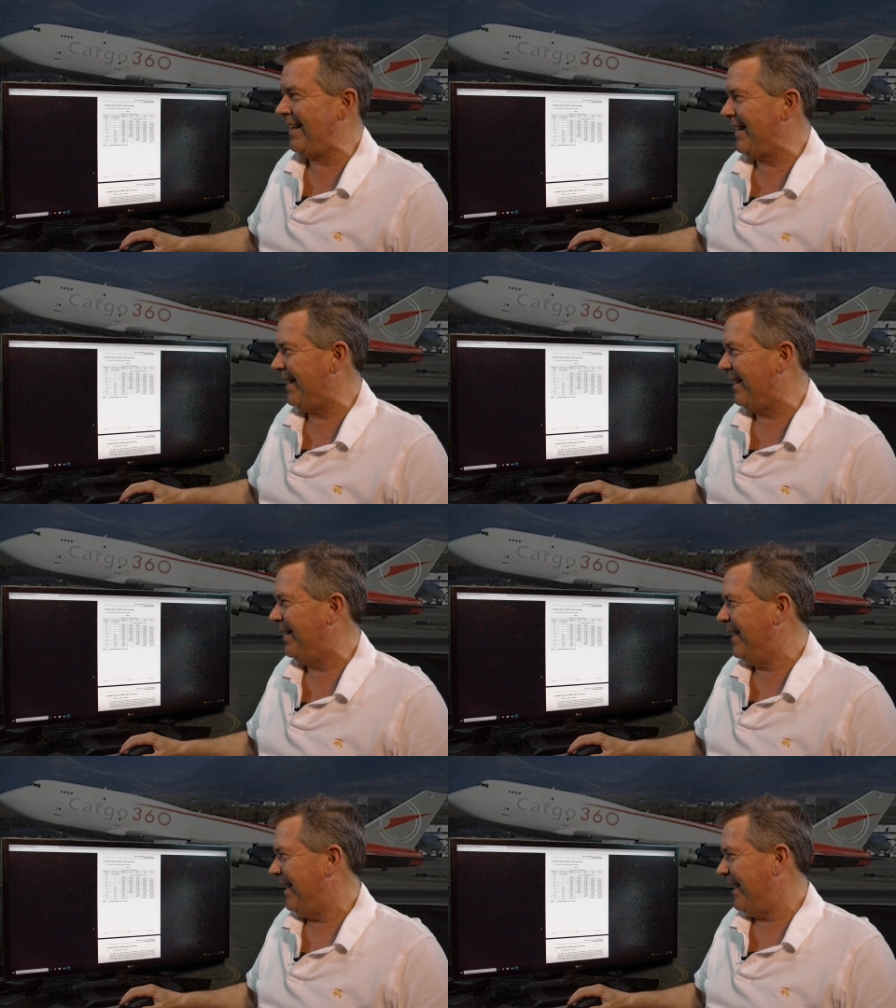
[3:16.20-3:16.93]

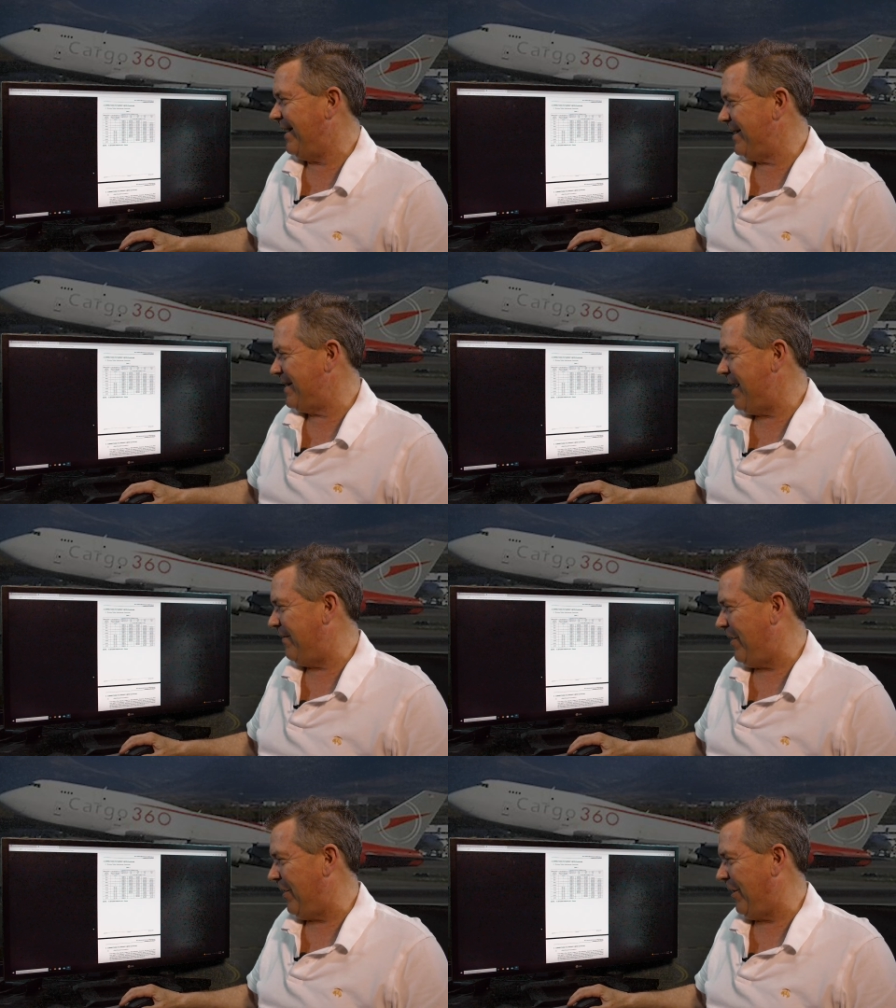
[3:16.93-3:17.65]
anyhow, it does
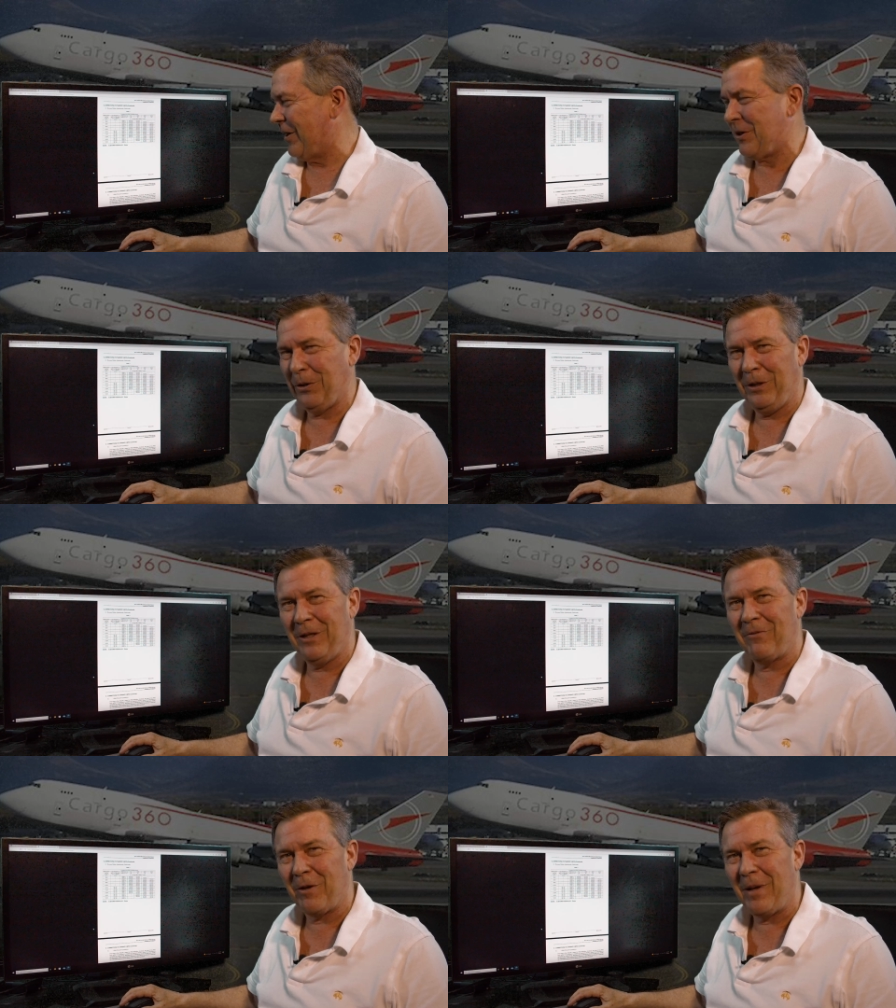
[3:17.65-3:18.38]
have all the cool
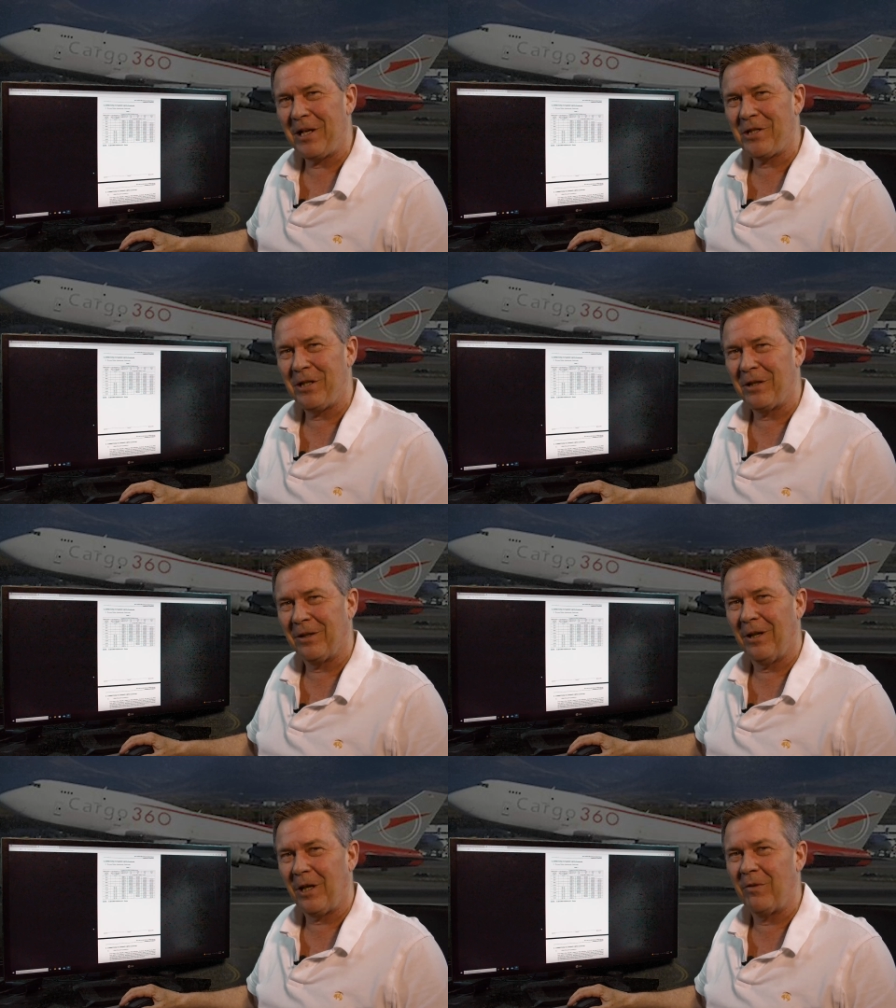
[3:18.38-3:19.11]
information
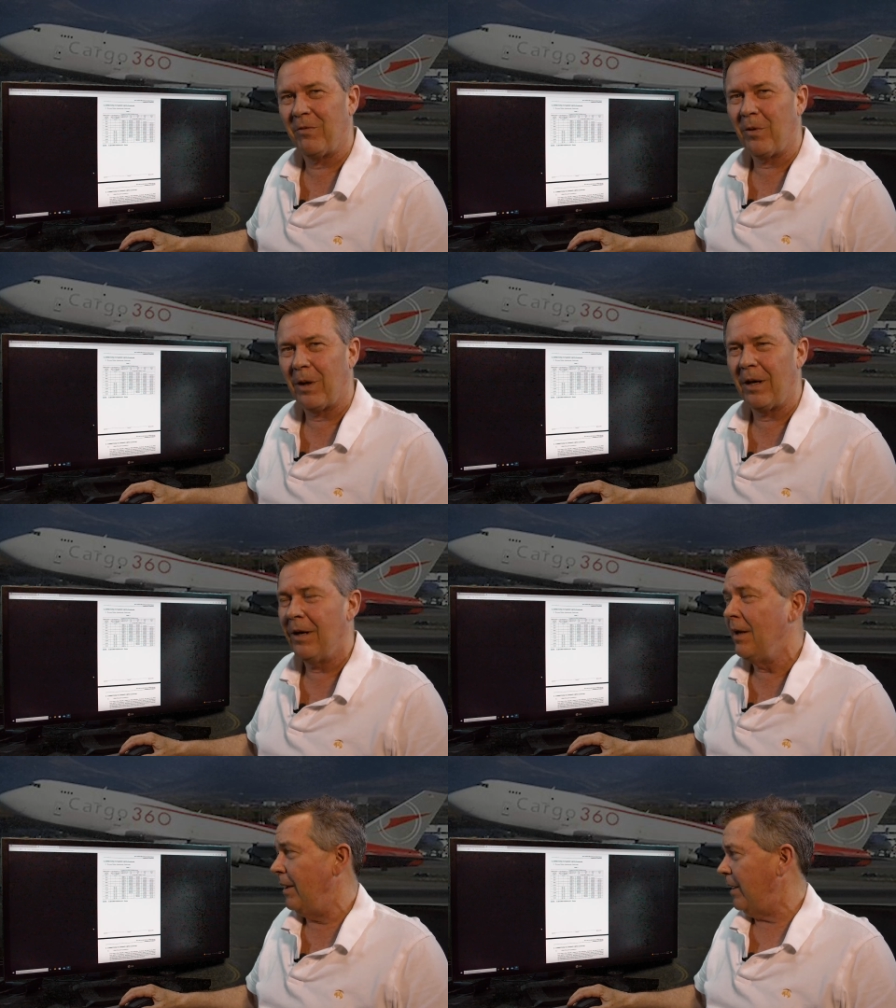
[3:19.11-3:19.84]
you're looking
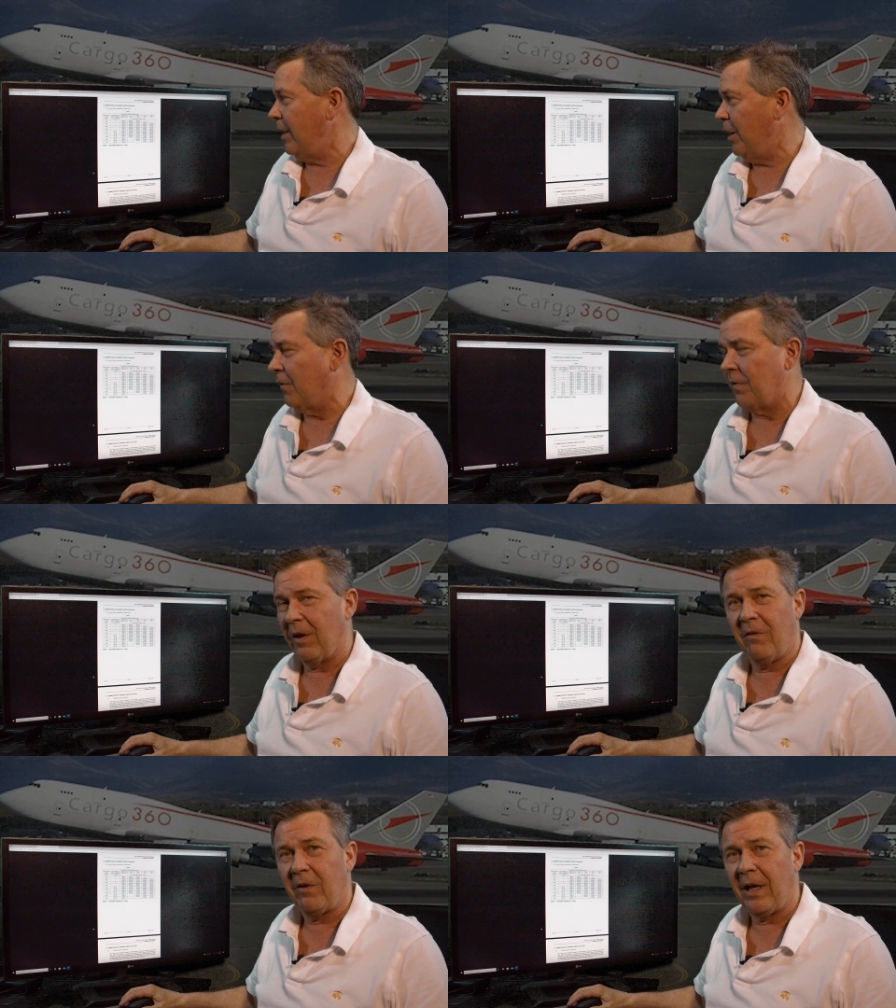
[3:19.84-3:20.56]
for, you know,
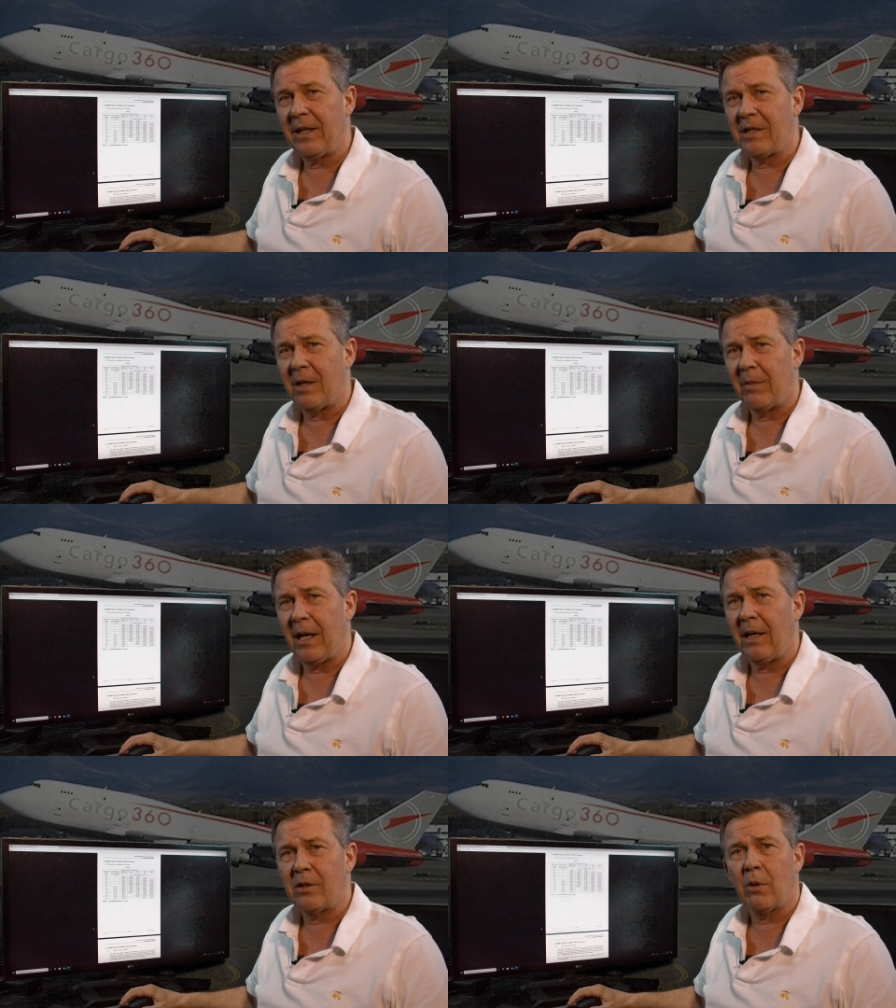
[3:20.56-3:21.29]
for the flight sim
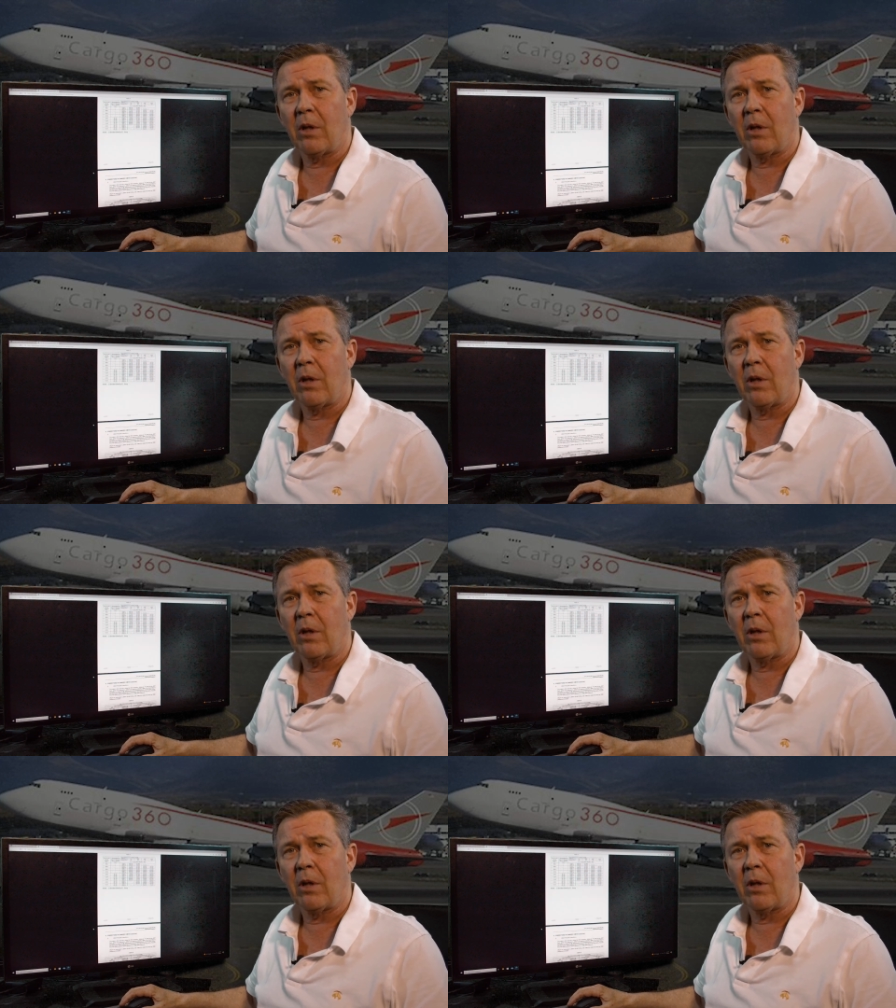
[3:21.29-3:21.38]
guys.